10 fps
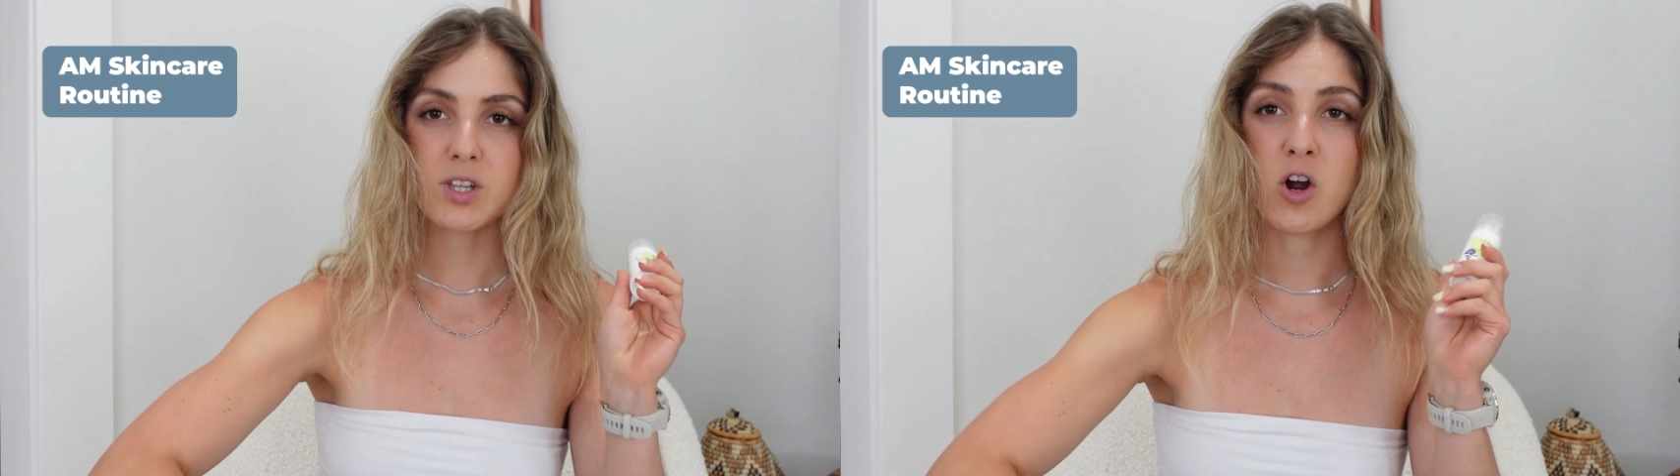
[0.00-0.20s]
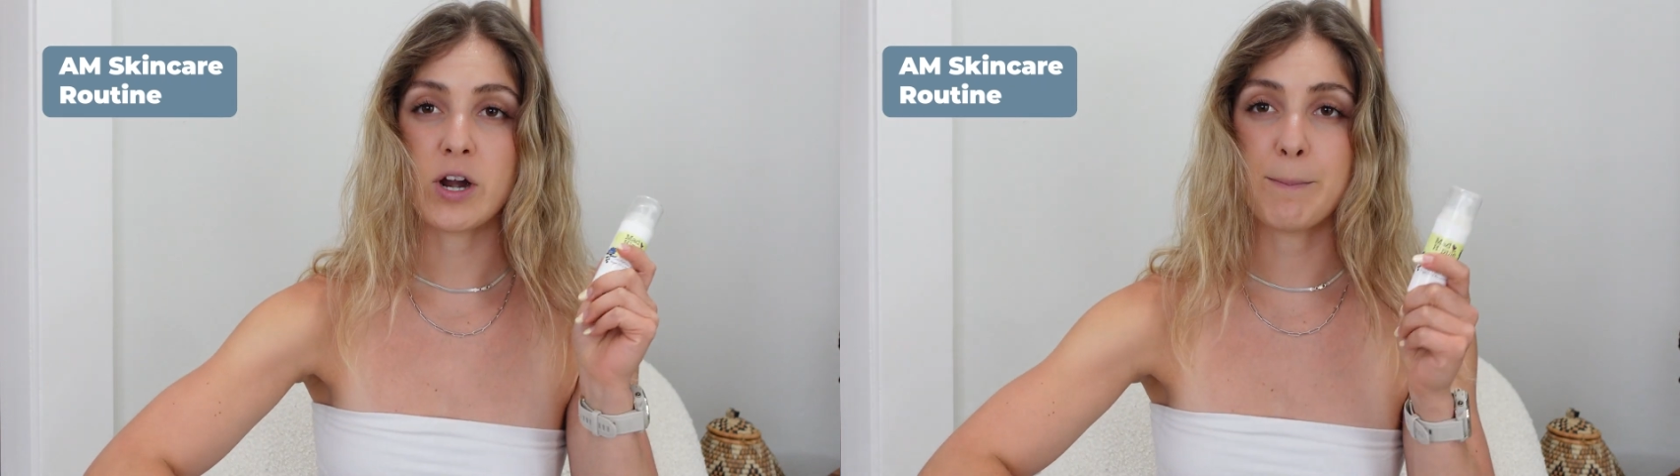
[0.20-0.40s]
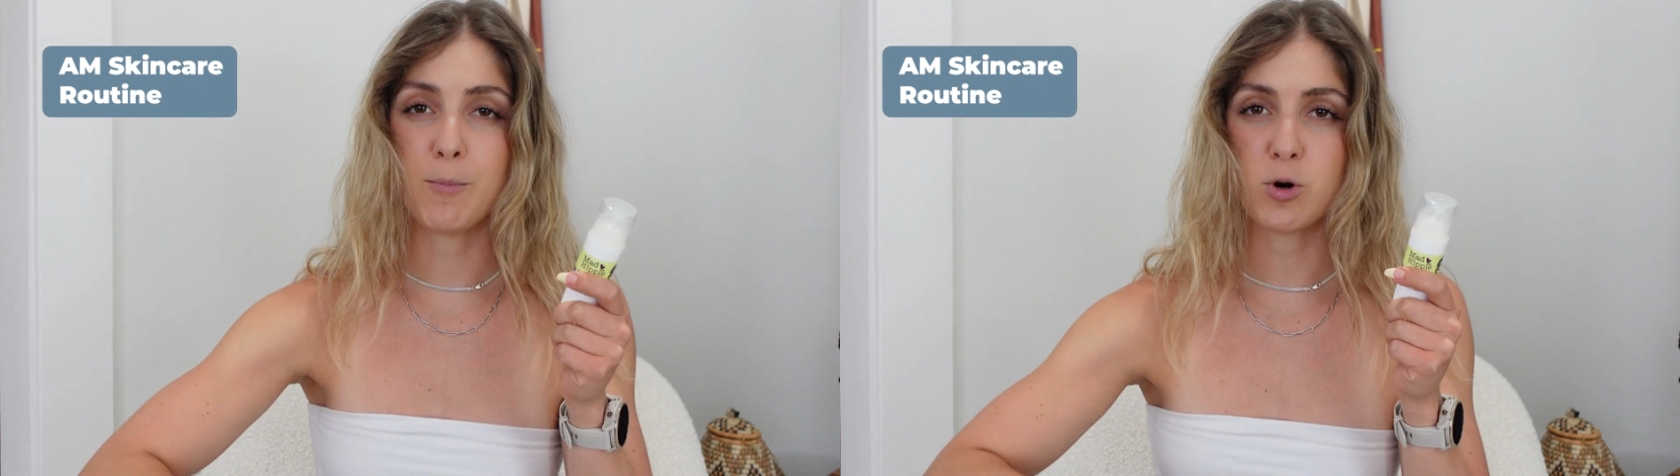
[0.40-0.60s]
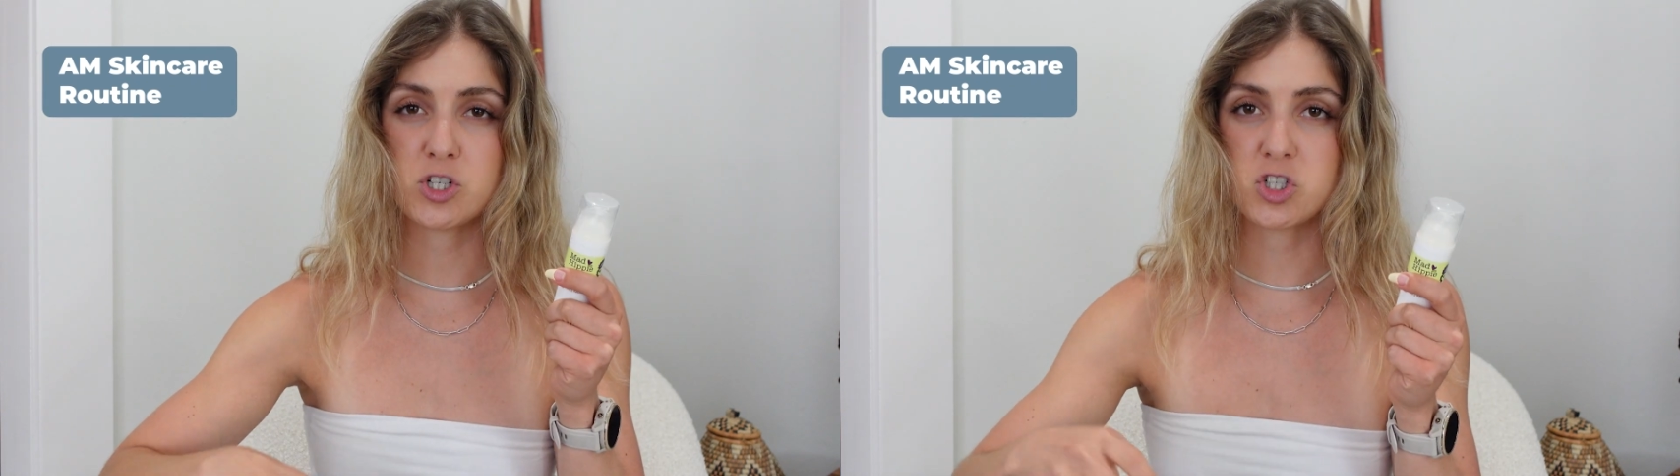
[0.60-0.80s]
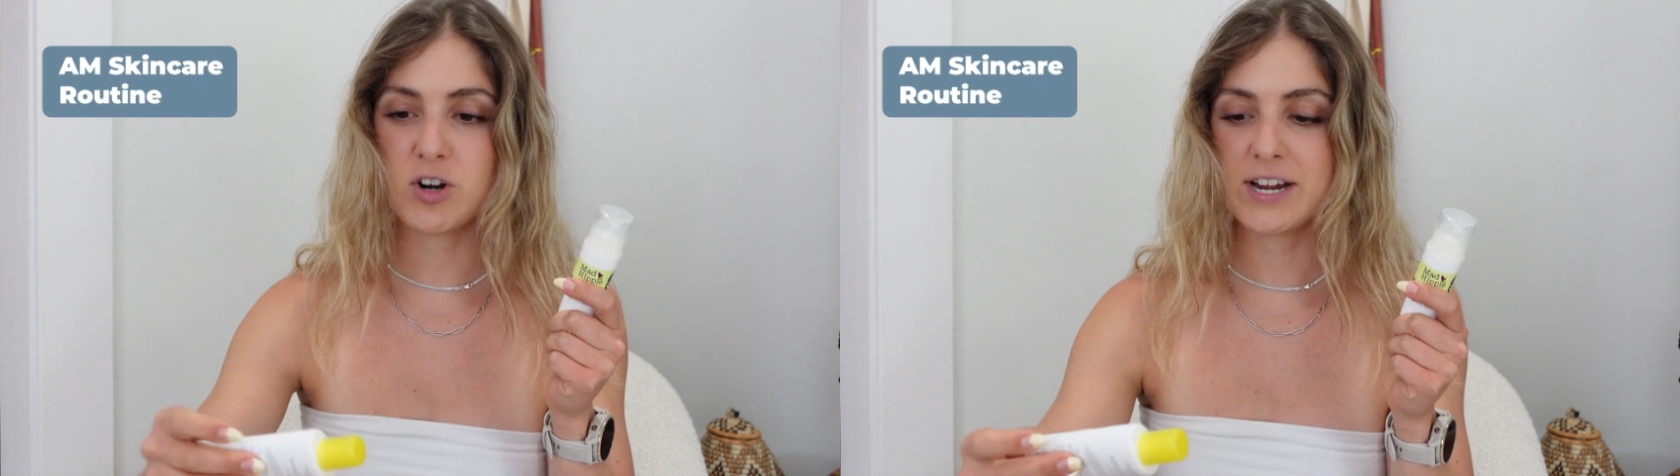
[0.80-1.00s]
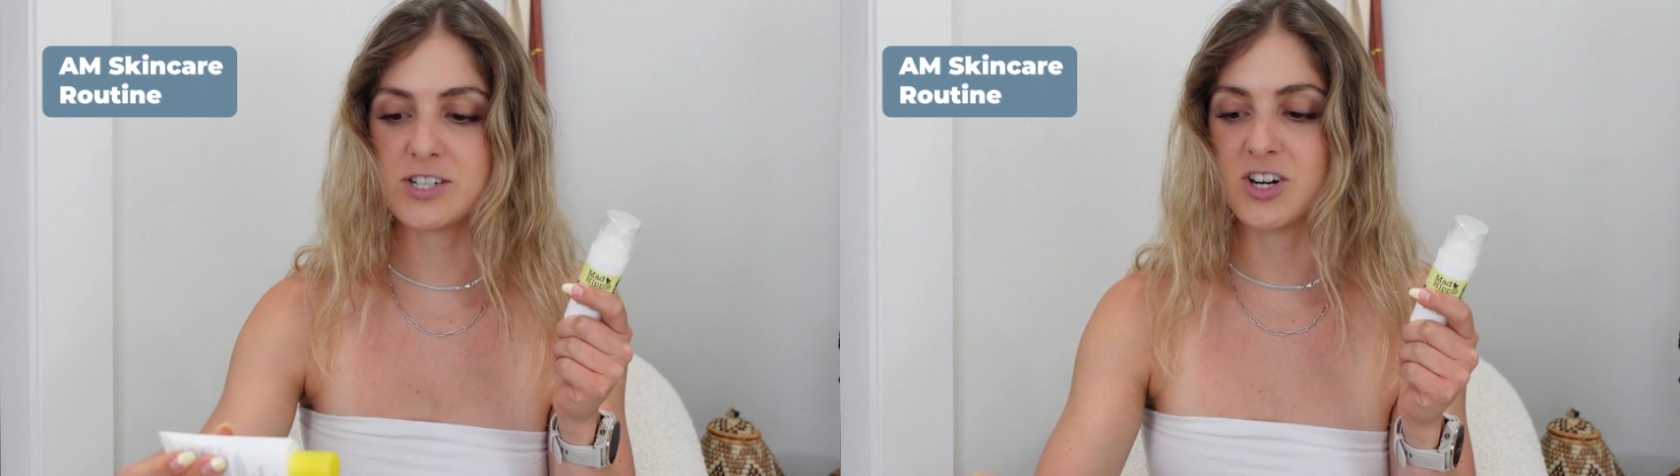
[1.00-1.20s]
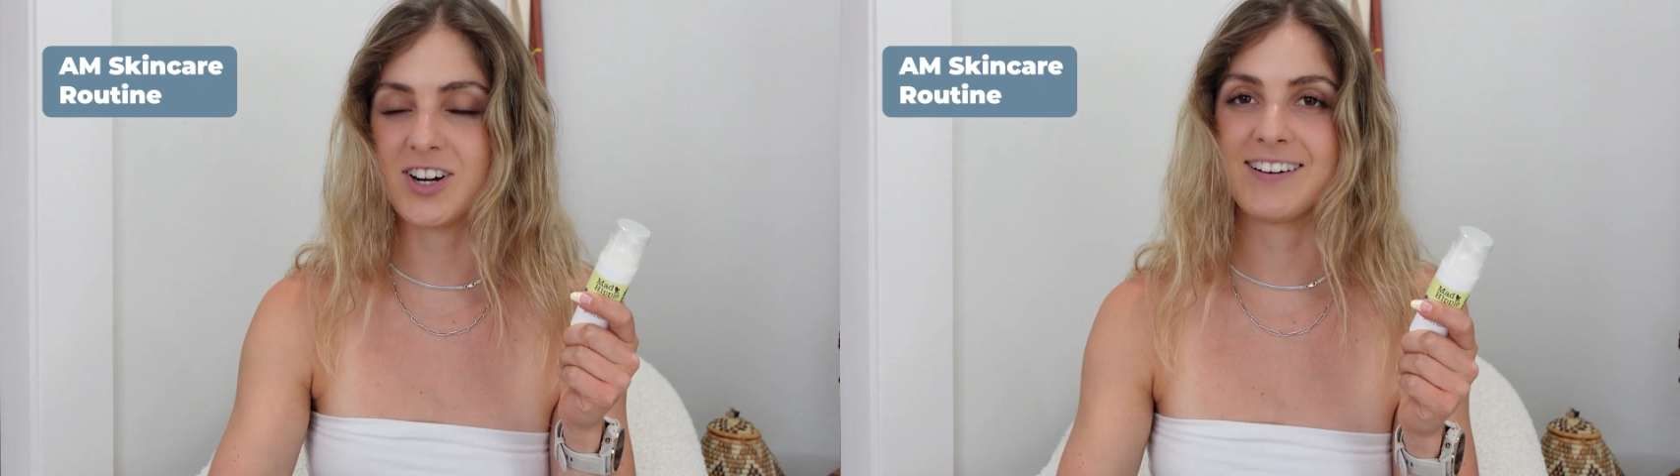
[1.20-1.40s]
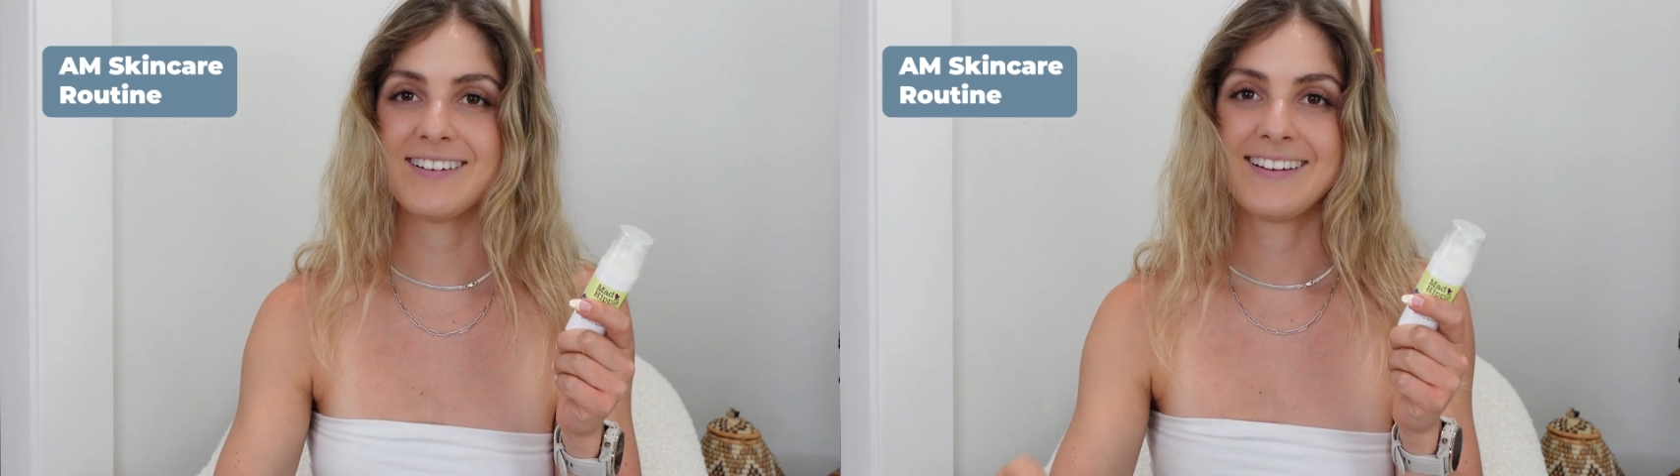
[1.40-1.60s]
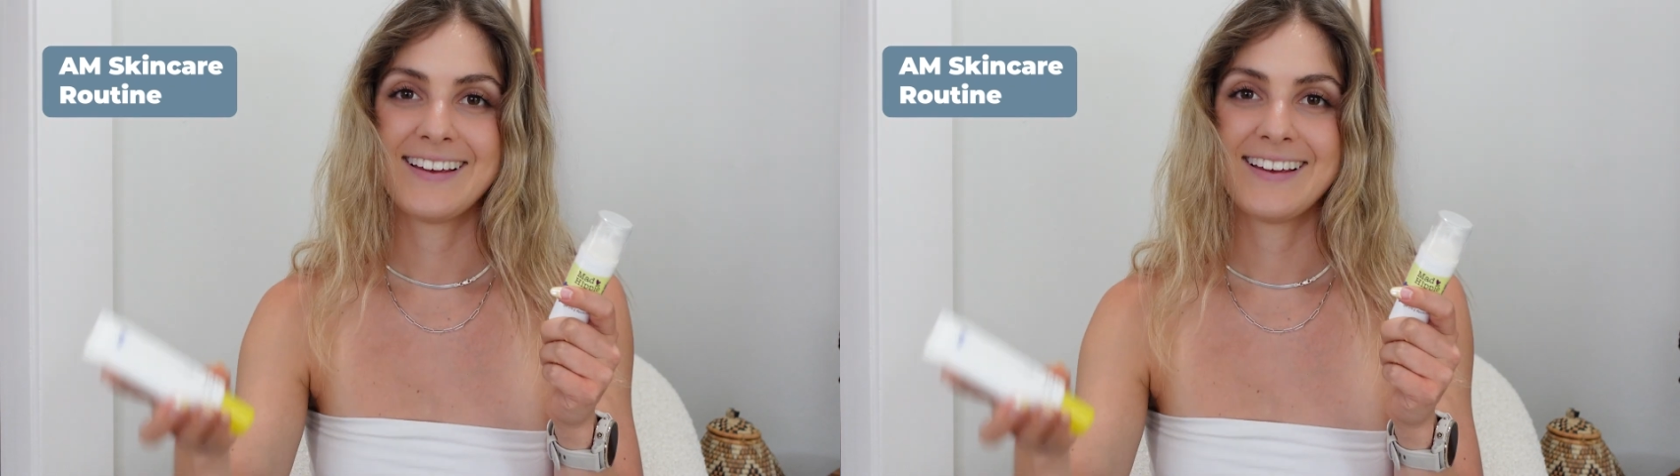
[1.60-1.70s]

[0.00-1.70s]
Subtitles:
are a moisturizer